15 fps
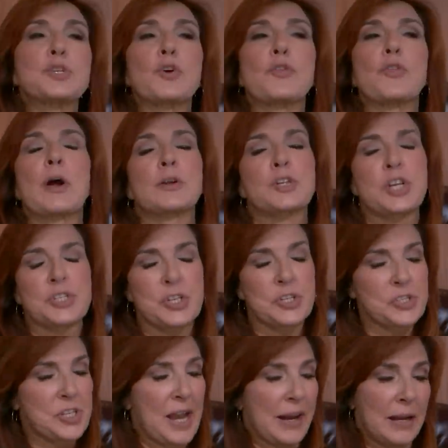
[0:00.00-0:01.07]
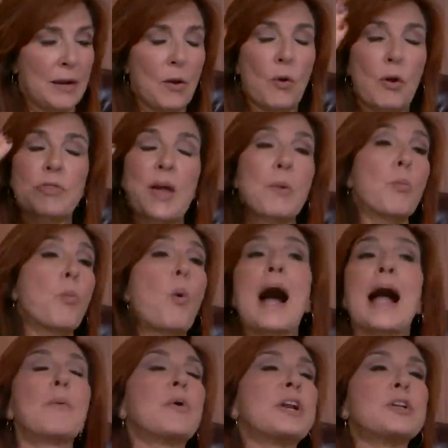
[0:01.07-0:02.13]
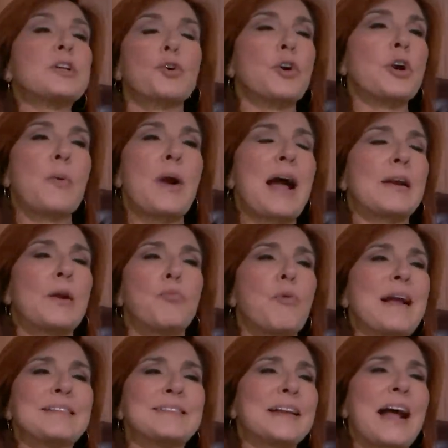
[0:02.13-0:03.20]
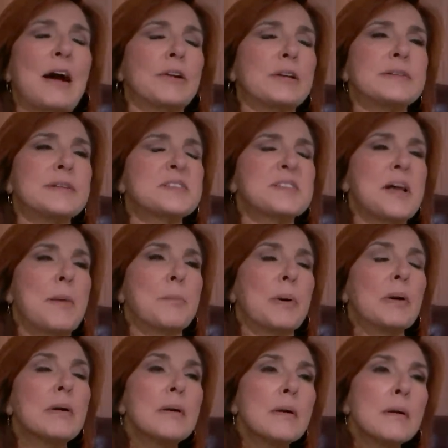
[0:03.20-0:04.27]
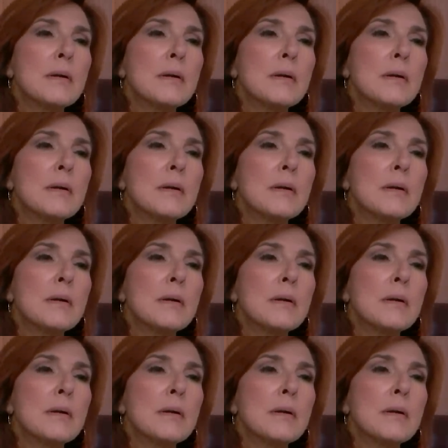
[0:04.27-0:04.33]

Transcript: to the just a 2nd mm-hmm. Then why would he turn around and rent it out in December?